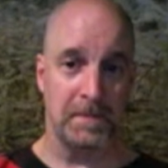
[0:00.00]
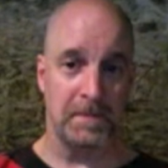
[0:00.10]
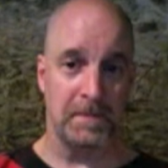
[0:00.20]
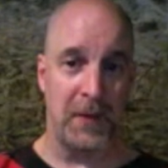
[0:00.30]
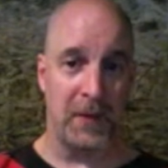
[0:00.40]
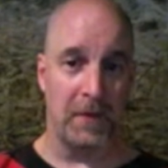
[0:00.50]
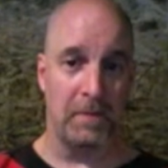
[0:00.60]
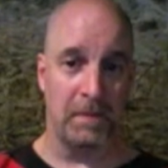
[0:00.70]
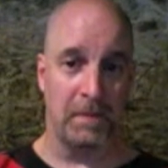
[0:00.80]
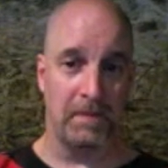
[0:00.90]
there we go.
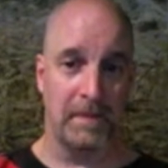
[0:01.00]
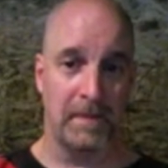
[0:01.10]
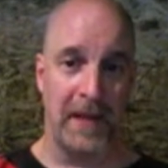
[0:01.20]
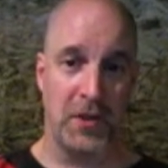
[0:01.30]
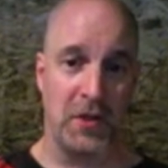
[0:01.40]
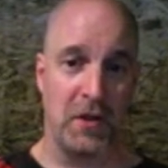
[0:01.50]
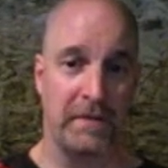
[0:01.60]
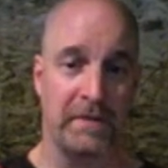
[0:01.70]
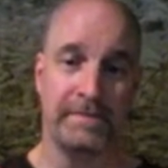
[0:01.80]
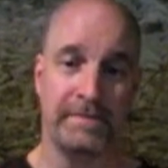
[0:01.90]
And it shuts
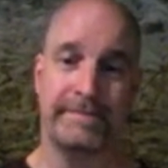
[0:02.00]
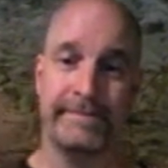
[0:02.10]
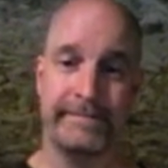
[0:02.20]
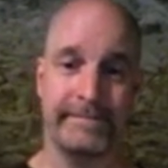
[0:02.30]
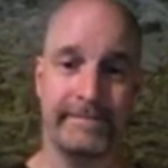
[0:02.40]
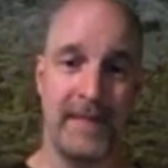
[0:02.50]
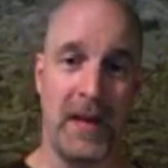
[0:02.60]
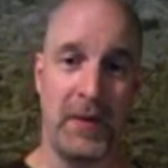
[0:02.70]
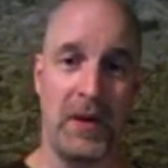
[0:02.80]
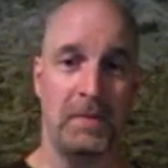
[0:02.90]
off.
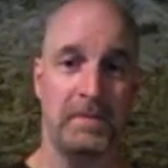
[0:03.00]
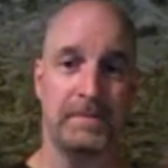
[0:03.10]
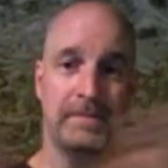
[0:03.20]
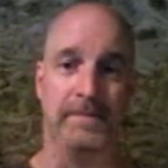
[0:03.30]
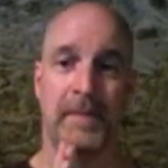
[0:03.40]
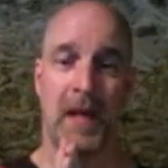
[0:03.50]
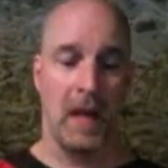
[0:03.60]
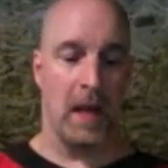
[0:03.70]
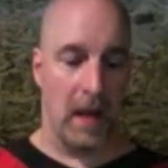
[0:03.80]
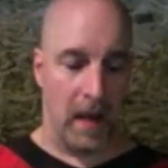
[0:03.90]
There we go.
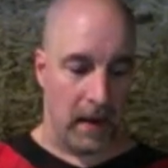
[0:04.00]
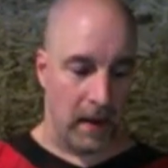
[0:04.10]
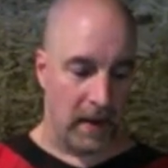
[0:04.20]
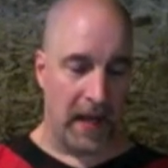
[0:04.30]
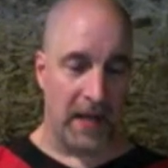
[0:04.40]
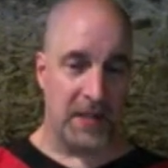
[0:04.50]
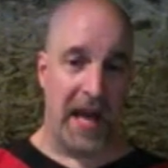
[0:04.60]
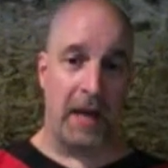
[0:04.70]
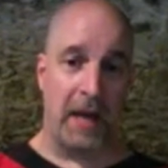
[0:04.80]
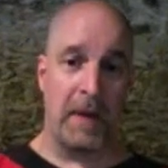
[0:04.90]
It has
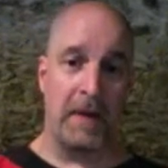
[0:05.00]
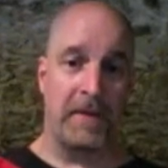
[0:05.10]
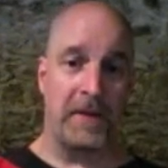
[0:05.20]
the added benefit